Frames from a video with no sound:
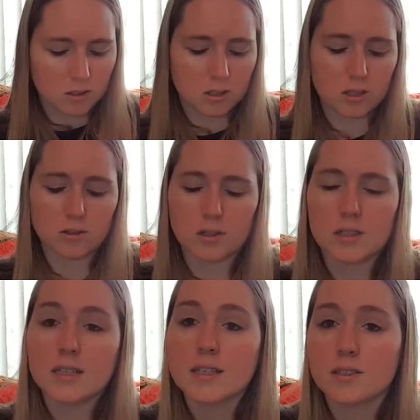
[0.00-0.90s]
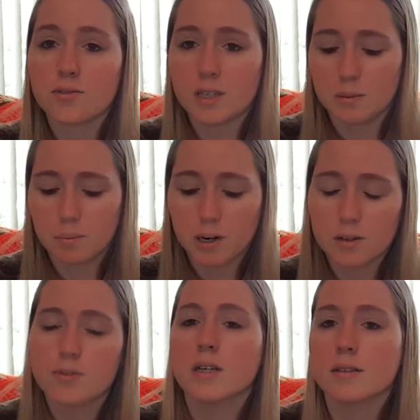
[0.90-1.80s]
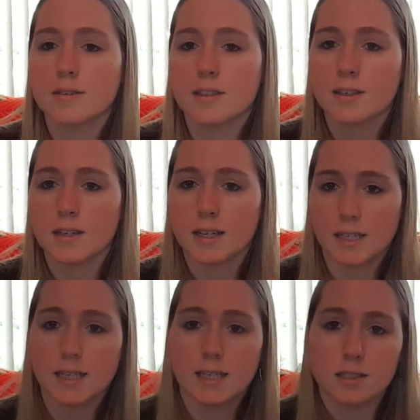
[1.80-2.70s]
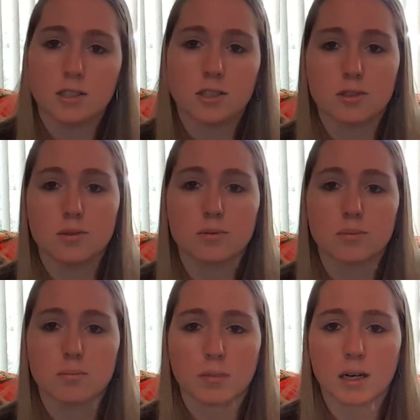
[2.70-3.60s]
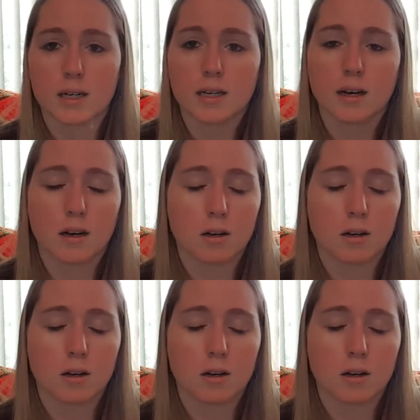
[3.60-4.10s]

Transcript: So, and these fit perfectly into my